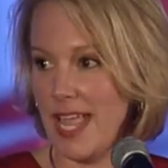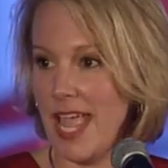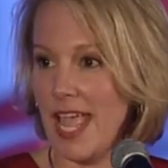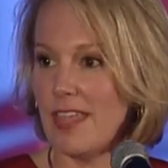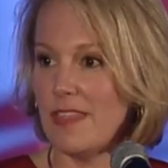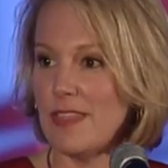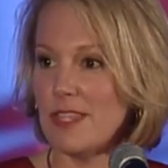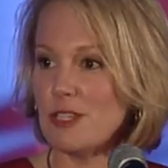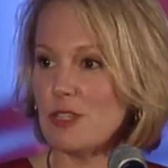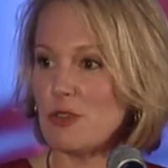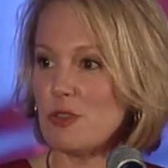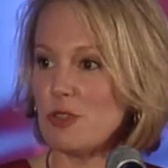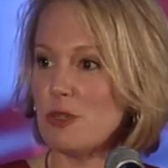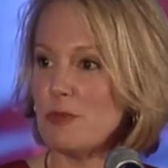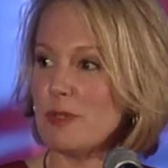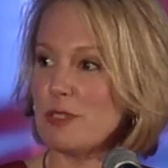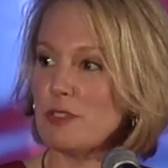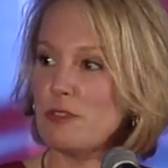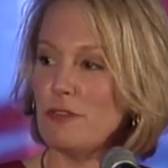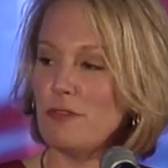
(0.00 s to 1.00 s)
and this room
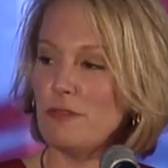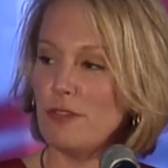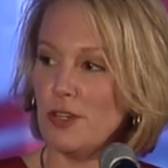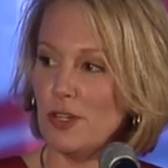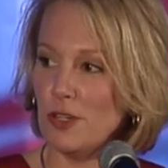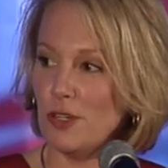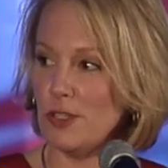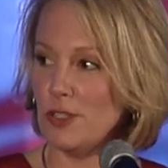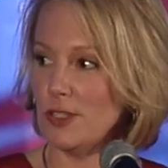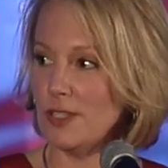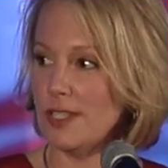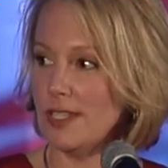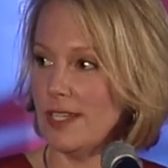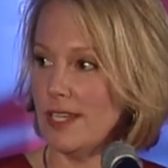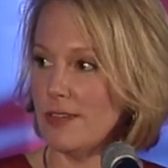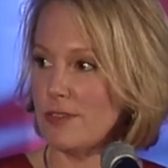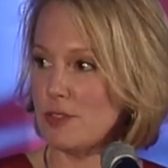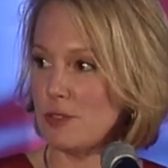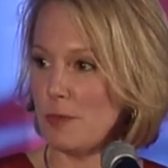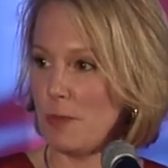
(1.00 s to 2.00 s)
is full
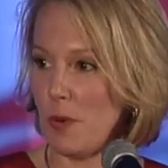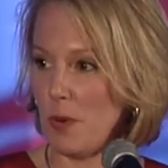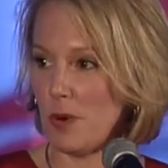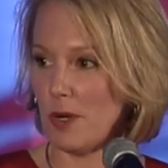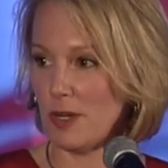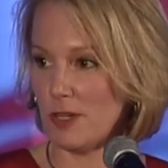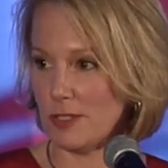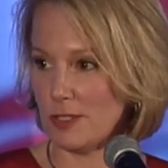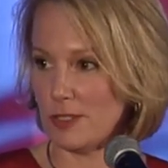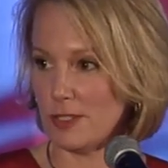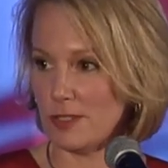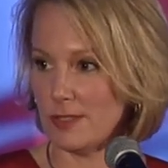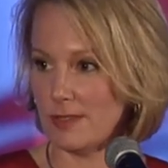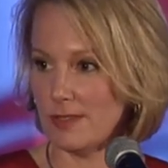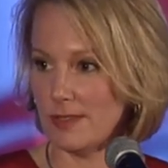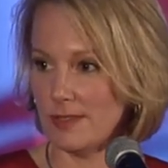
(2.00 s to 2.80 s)
of supporters